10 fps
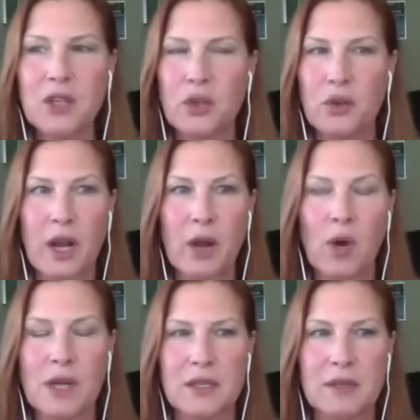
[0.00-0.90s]
sure that I
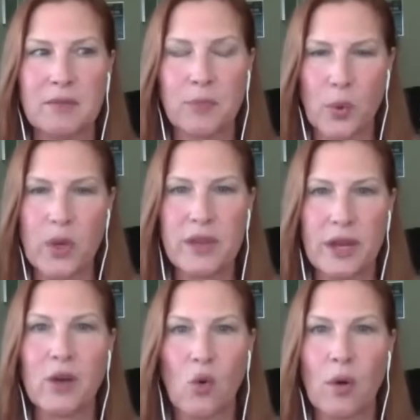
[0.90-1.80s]
wasn't
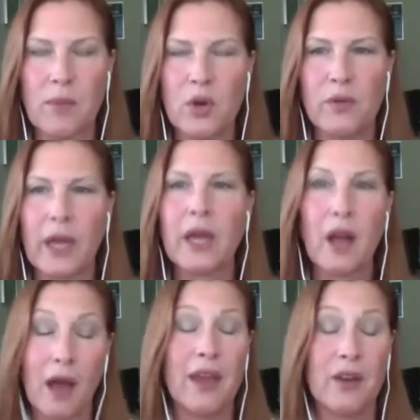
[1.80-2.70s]
breathing or moving, and
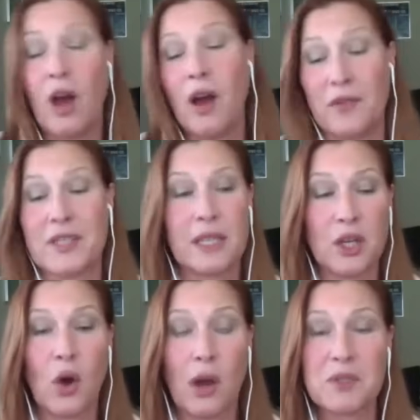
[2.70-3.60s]
and obviously, you
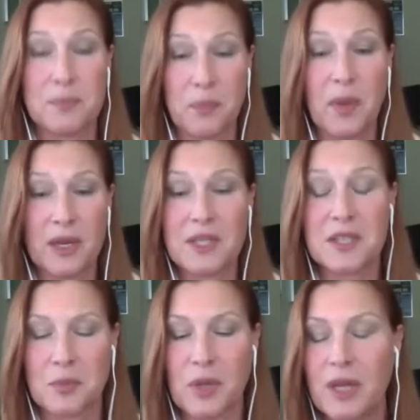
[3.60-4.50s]
know, I was being
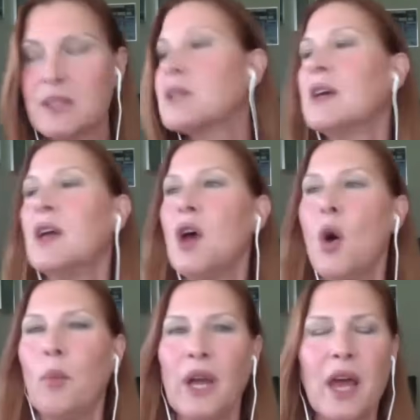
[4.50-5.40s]
disciplined.
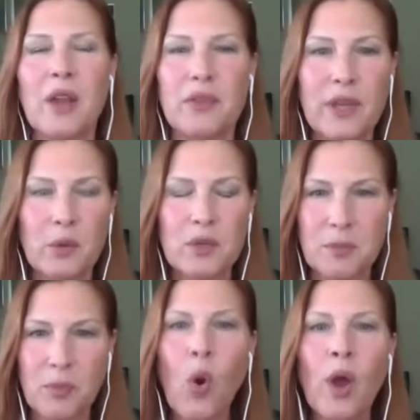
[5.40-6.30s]
But at, uh, there was
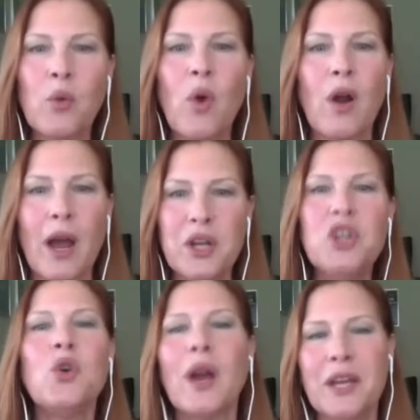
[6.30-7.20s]
a point where I
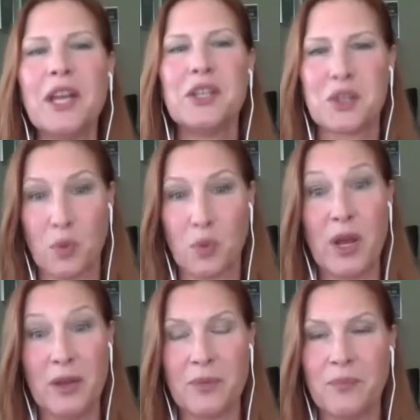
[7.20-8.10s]
knew I needed to
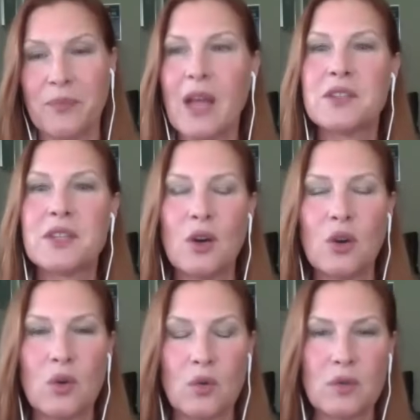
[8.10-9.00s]
breathe and
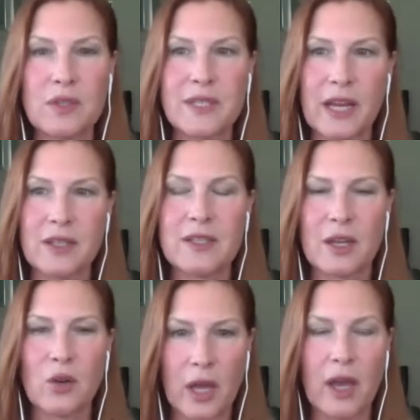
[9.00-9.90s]
so Stanley said,
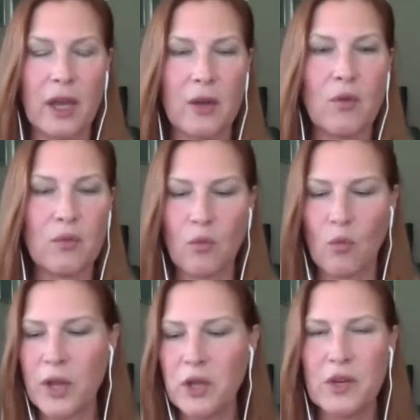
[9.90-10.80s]
okay,
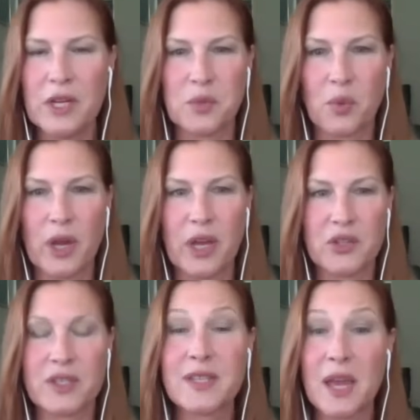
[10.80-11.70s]
when you need to breathe,
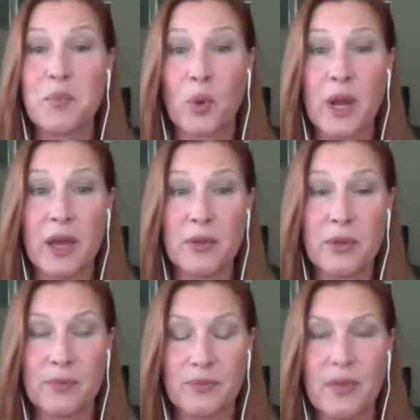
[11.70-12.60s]
just say breathe.
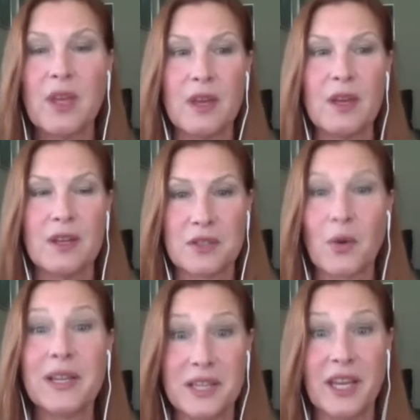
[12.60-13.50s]
So
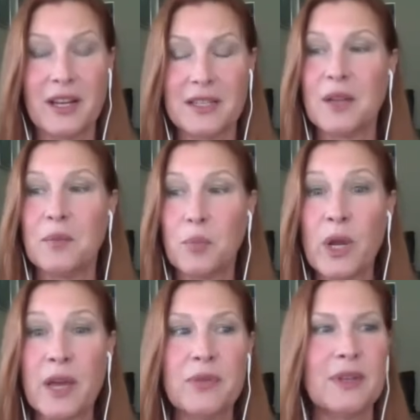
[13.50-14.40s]
I did. I said,
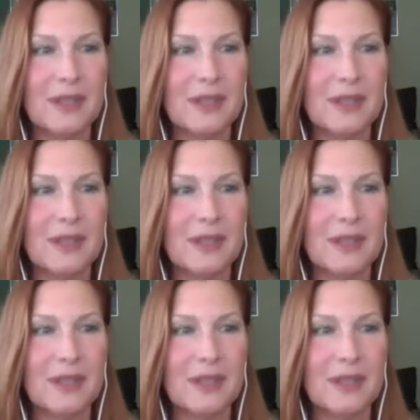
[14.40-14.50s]
breathe,